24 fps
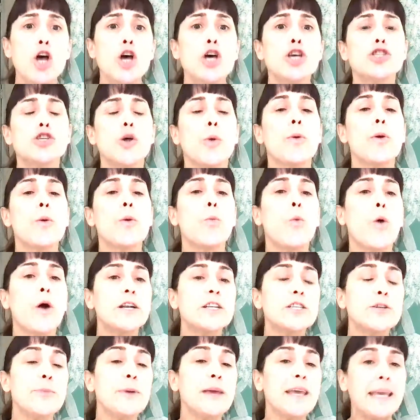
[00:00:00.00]
So we want
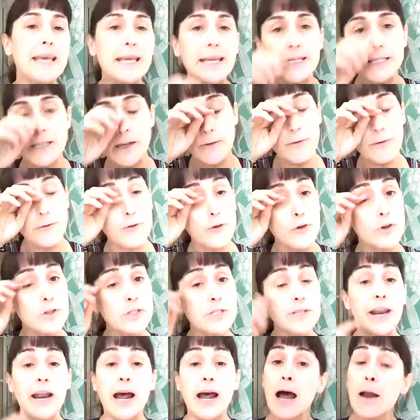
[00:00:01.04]
to be eating foods
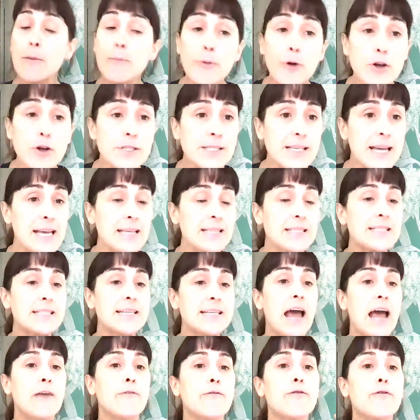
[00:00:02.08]
that are unprocessed
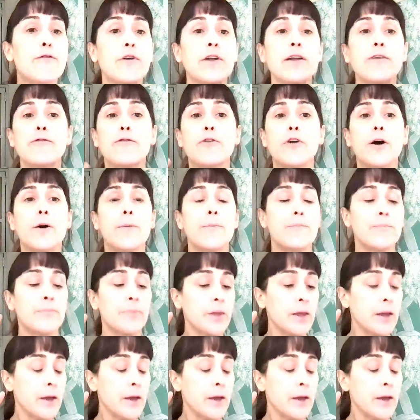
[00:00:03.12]
and free from